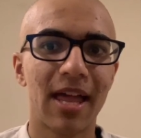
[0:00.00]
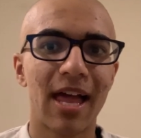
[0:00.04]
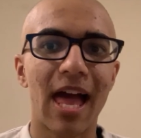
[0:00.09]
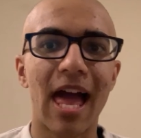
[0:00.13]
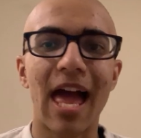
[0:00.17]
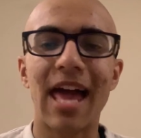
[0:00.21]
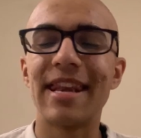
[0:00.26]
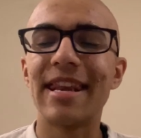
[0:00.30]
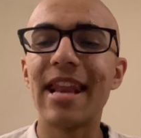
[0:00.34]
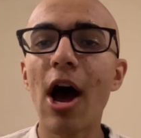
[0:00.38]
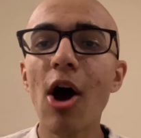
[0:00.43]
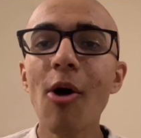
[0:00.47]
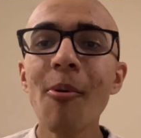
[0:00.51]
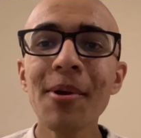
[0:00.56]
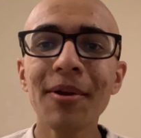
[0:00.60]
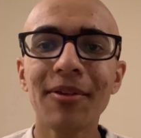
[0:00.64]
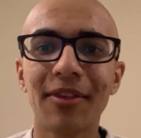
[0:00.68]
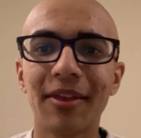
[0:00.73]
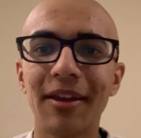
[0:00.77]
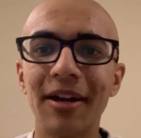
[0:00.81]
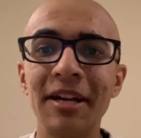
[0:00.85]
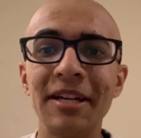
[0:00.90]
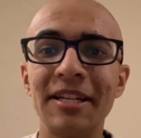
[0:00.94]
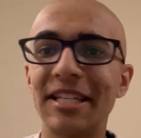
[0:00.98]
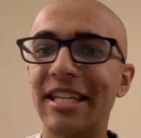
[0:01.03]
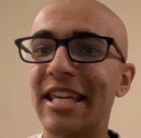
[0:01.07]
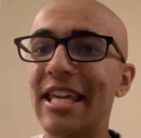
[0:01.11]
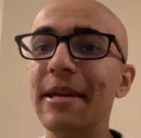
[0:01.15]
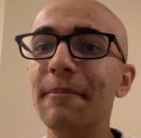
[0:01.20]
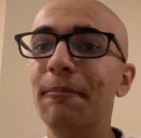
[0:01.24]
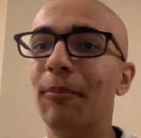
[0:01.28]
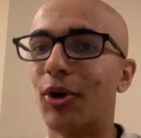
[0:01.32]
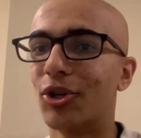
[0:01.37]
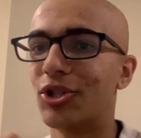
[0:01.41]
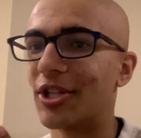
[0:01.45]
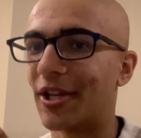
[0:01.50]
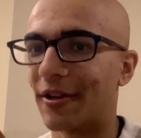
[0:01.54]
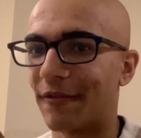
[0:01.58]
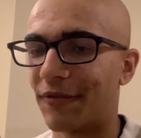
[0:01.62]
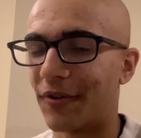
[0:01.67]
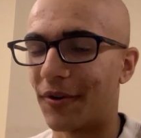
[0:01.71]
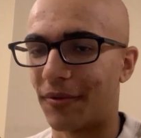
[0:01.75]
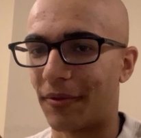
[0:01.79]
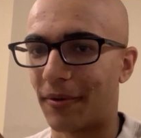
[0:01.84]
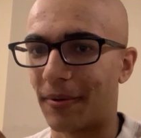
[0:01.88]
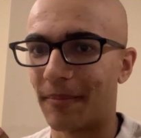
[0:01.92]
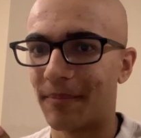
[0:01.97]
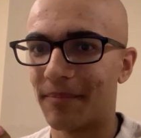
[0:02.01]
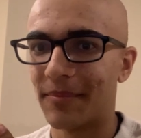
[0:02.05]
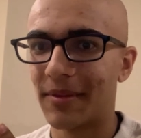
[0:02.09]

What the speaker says: And now I'm excited to keep pushing it further.